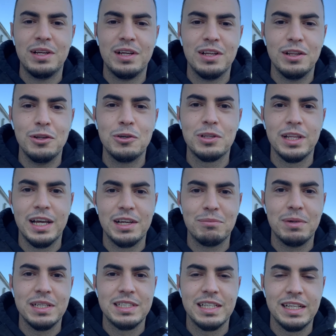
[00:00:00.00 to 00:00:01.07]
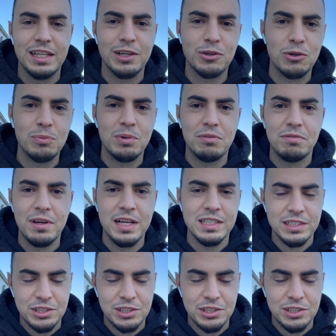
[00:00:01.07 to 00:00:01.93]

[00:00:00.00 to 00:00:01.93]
looked like basically a group of fans